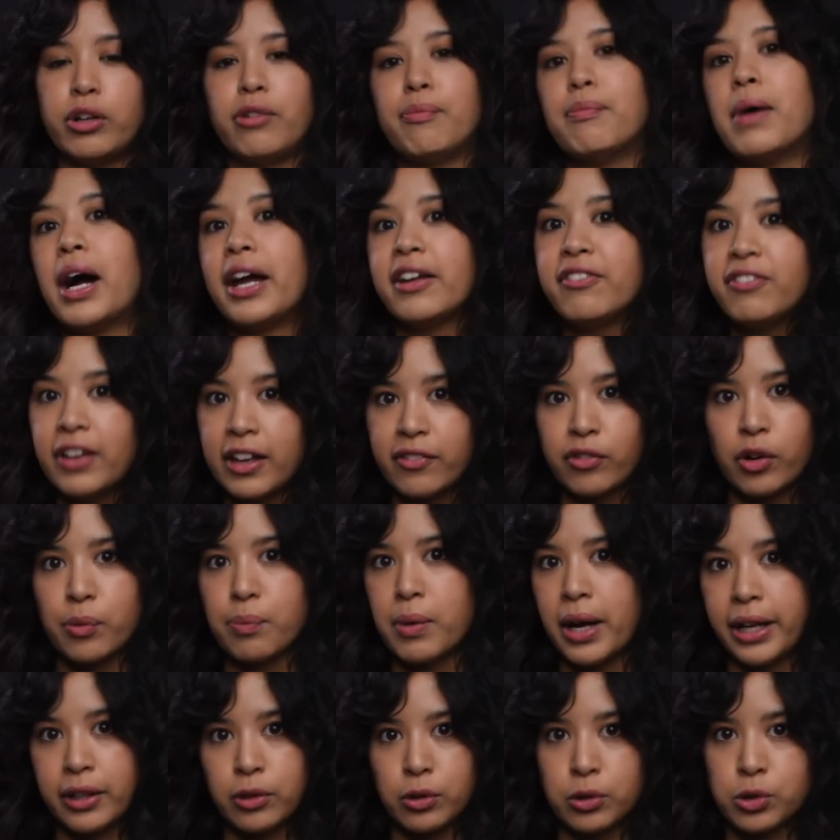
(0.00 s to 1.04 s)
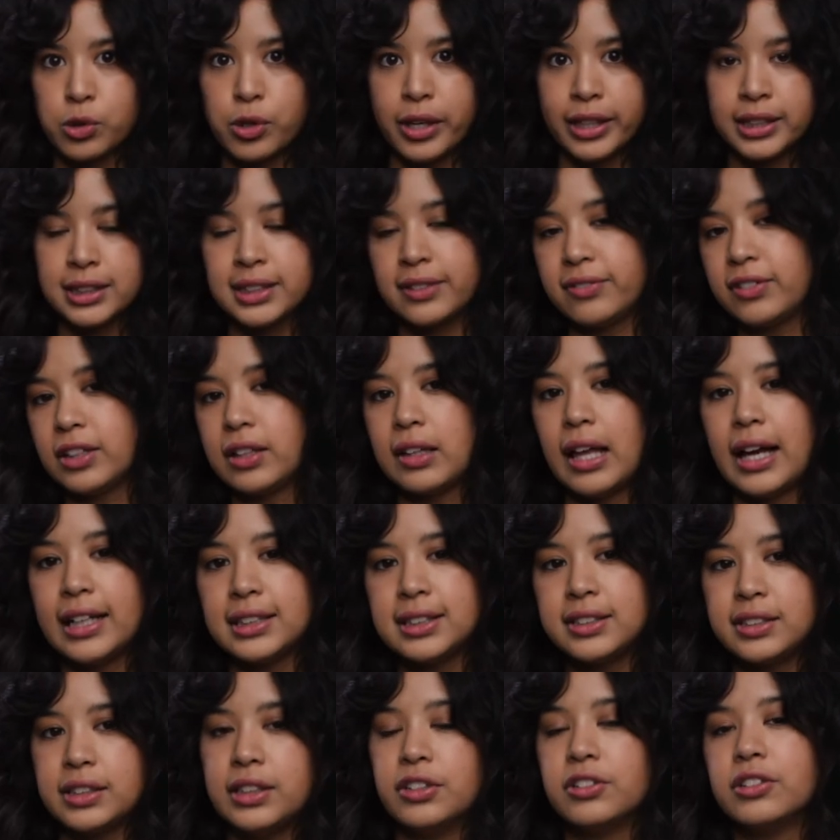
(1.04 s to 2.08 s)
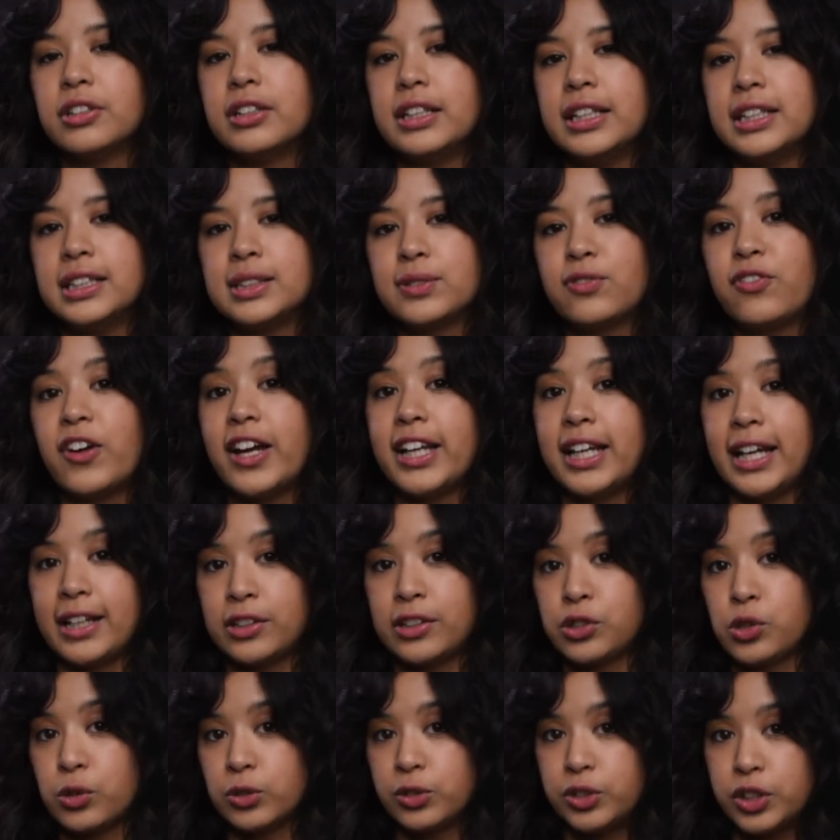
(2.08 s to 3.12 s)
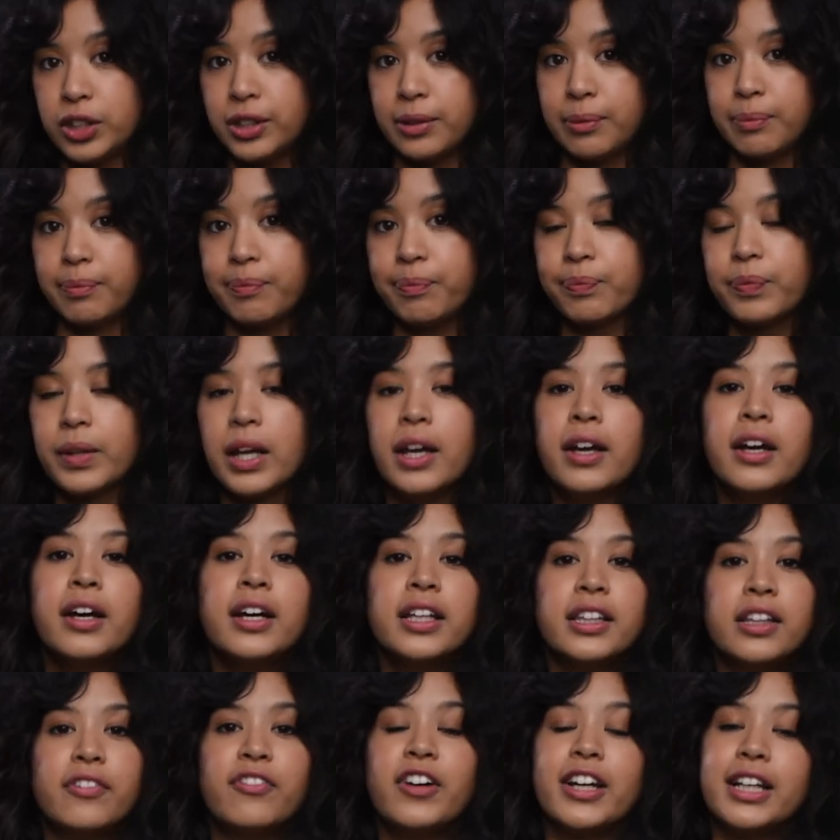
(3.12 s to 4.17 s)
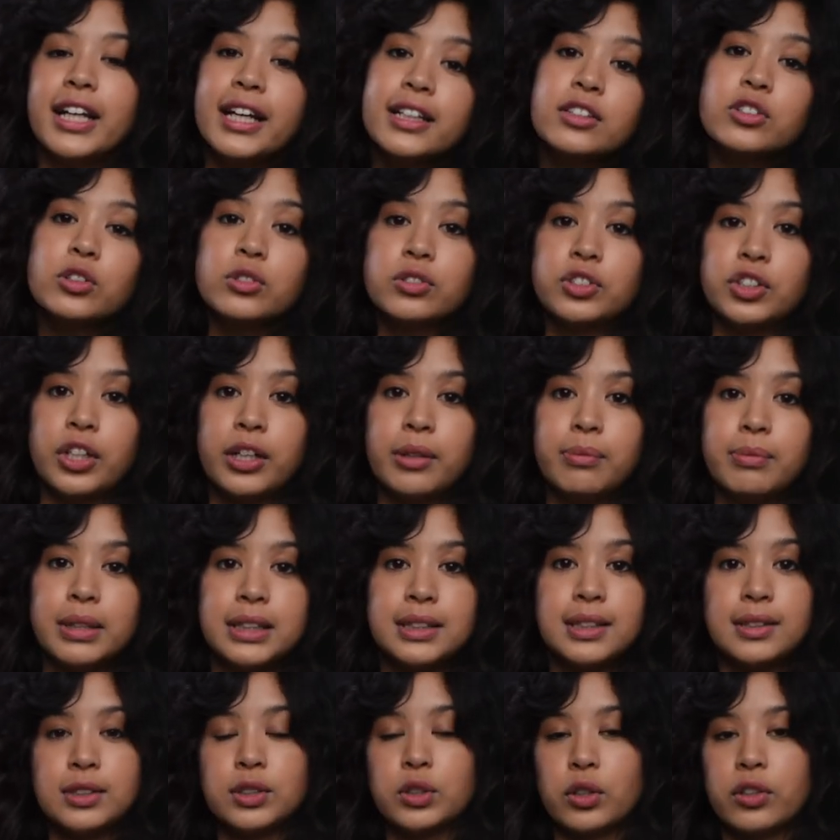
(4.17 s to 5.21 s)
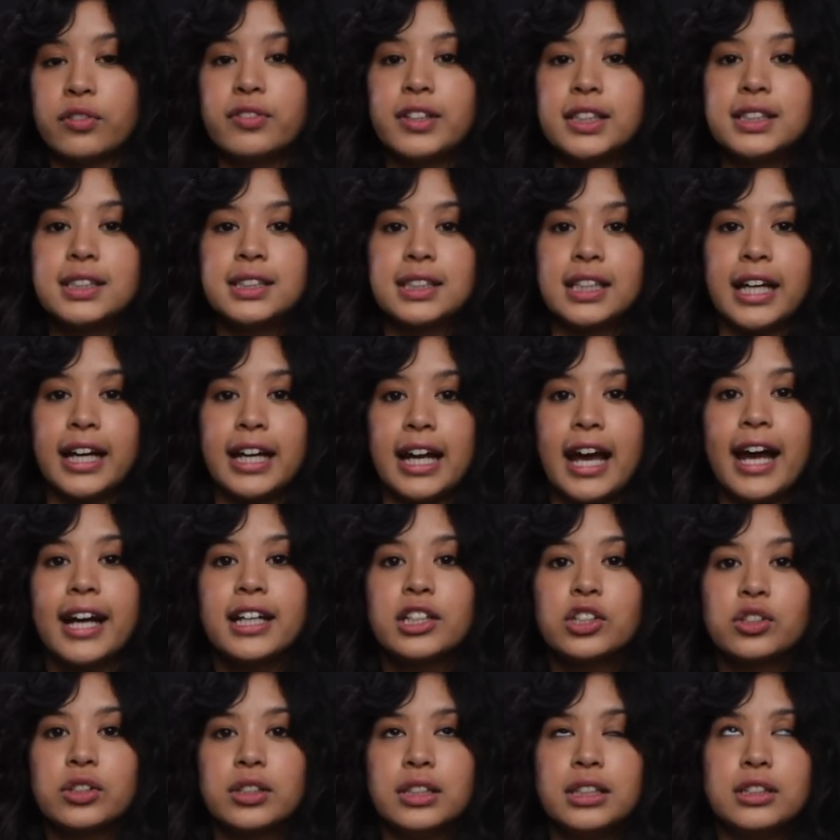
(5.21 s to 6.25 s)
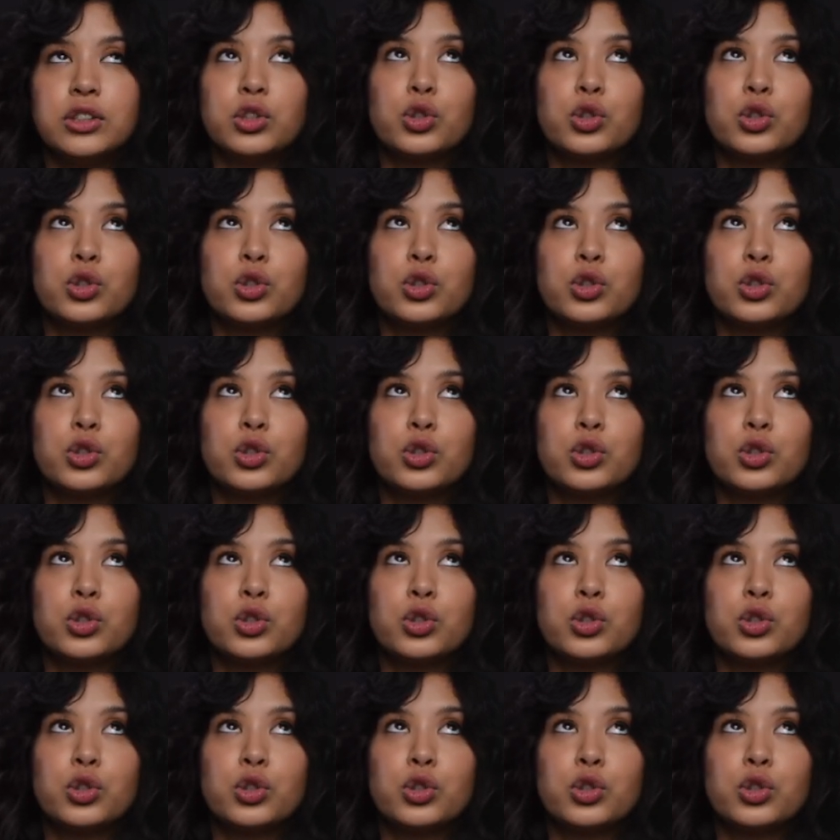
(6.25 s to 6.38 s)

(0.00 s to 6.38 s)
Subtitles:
one of my favorite micro-trends of the last year, is Financial Gym. The Financial Gym is a service that actually